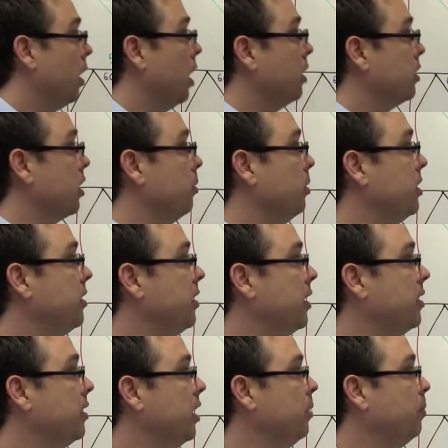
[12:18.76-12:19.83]
It's going to be
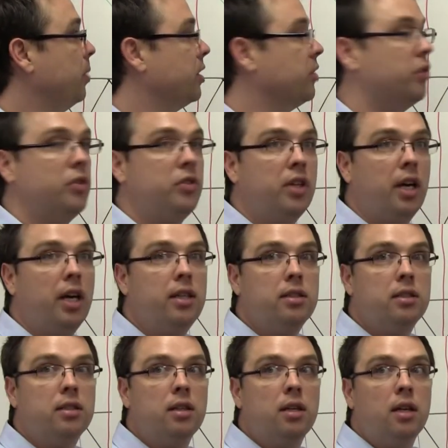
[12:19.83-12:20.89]
60 plus
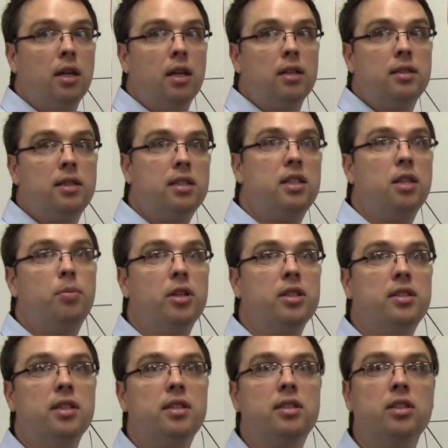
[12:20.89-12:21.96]
58. 60 plus
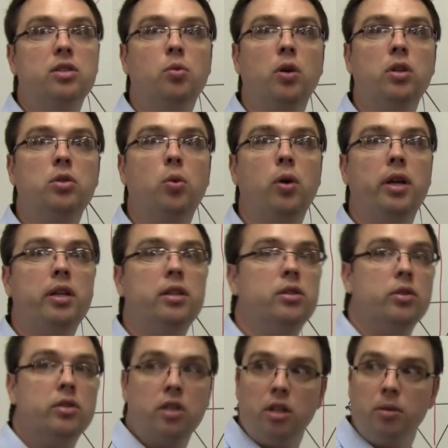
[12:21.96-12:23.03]
60 is 120, so
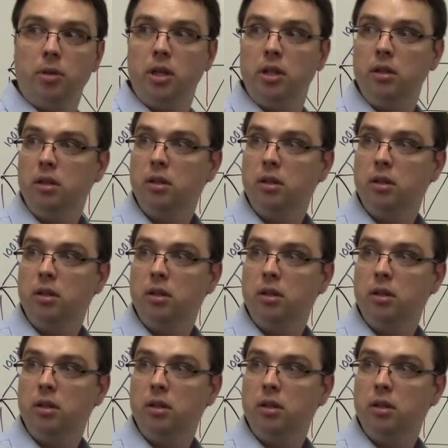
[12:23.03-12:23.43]
it's going to be?